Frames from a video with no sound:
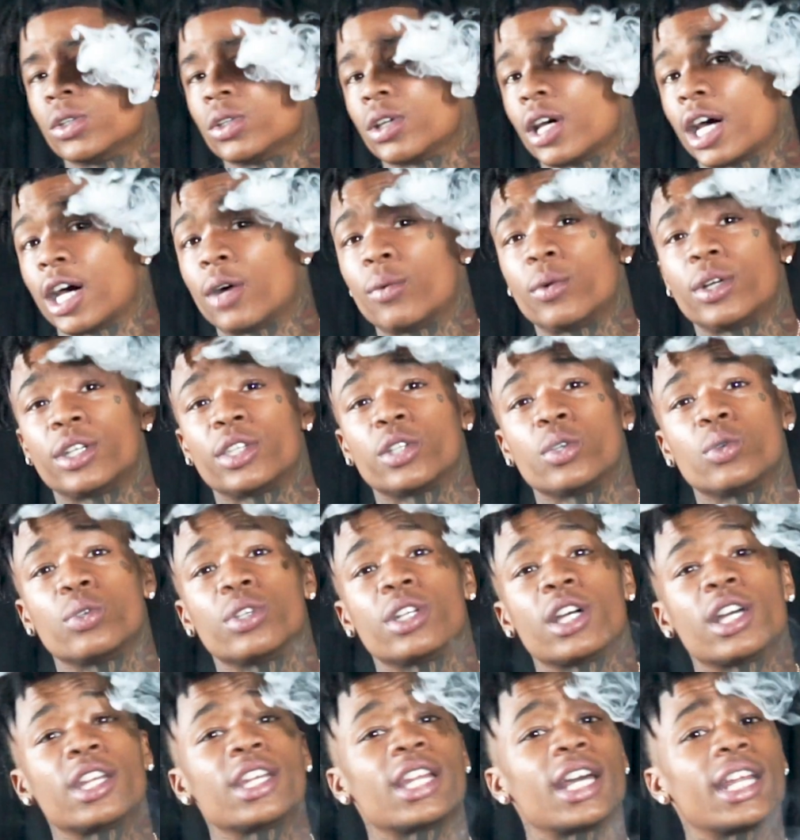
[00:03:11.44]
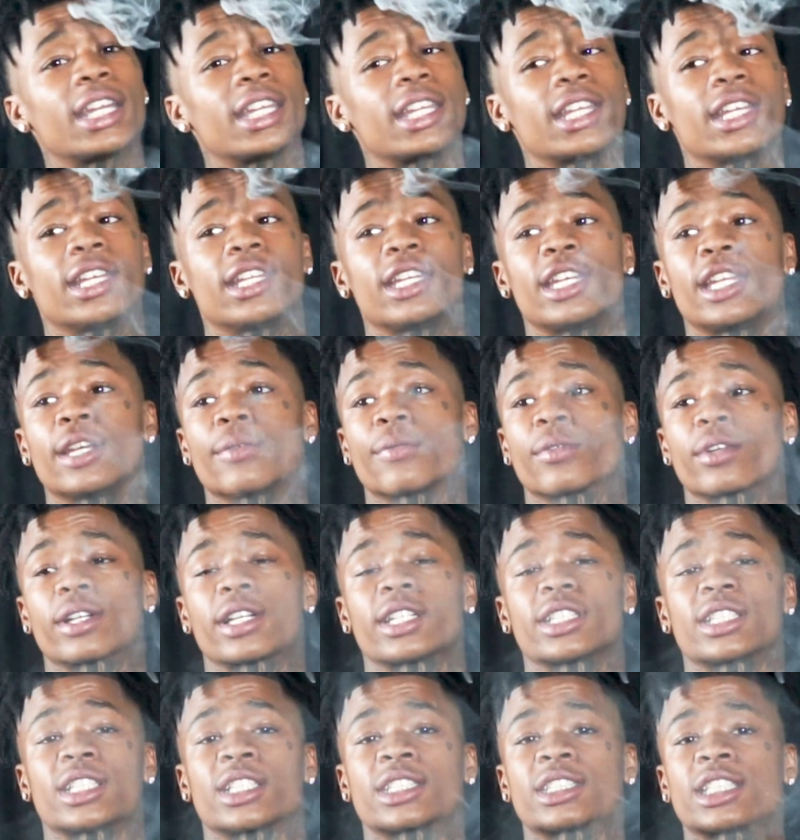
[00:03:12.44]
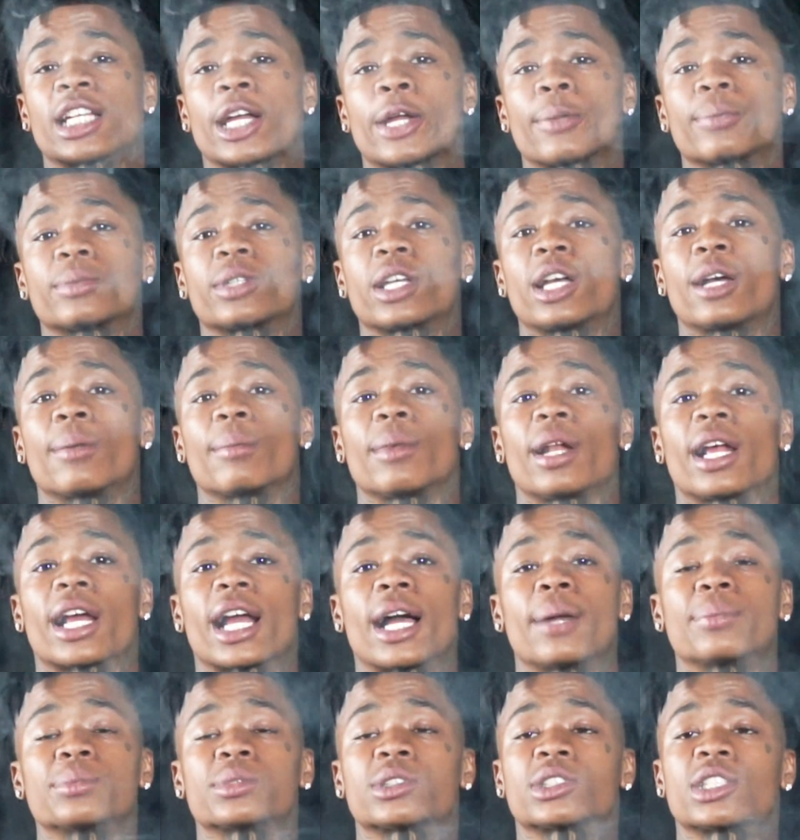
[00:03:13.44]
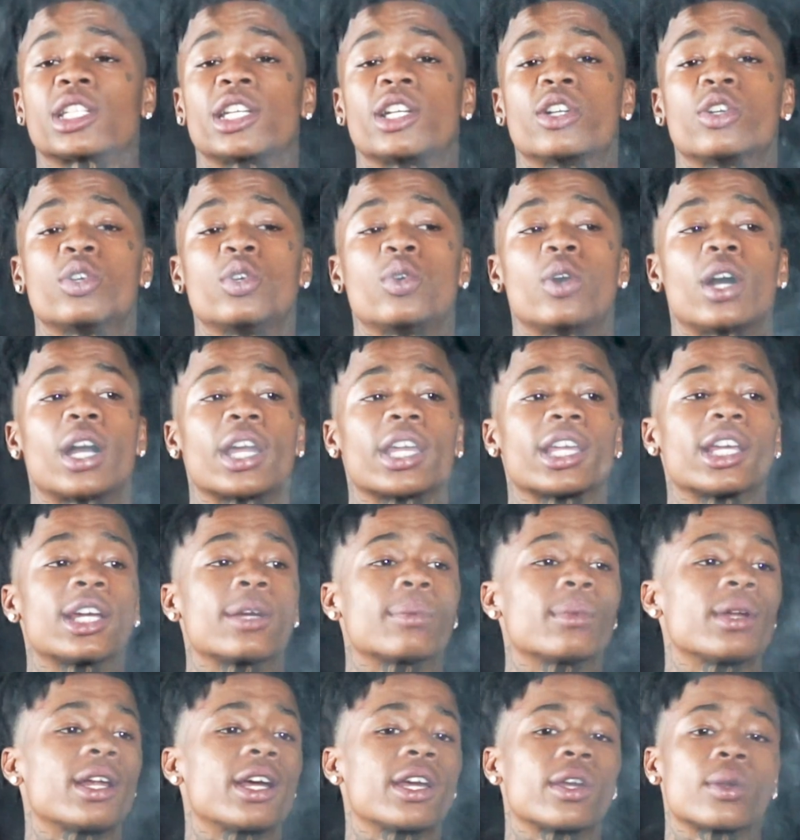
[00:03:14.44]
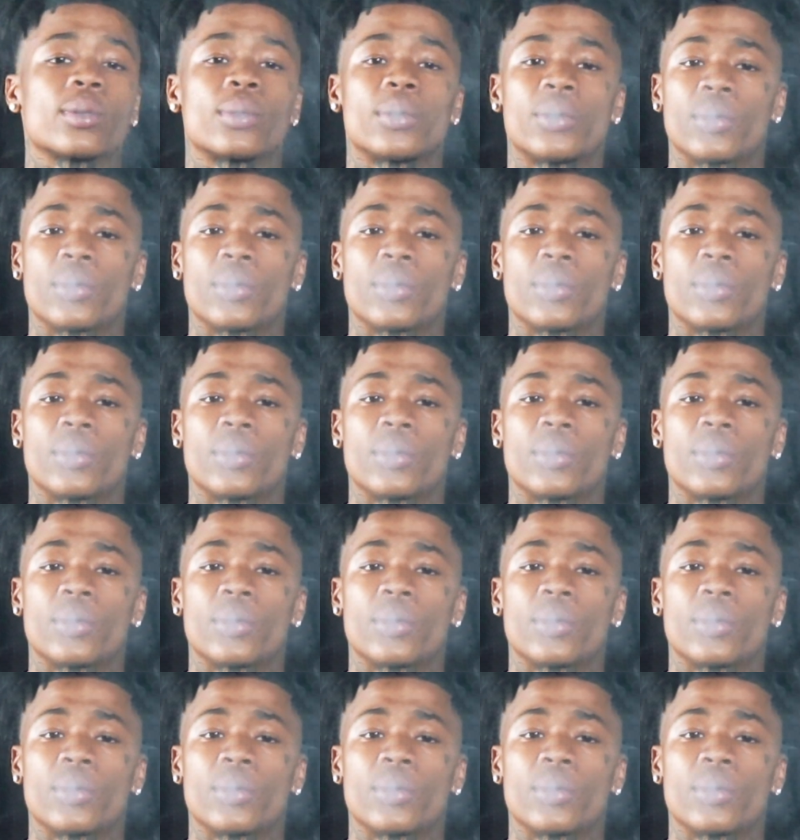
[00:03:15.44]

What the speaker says: I wouldn't do nothing I did different. Cause at the same time, like, I'm still who I am. Like,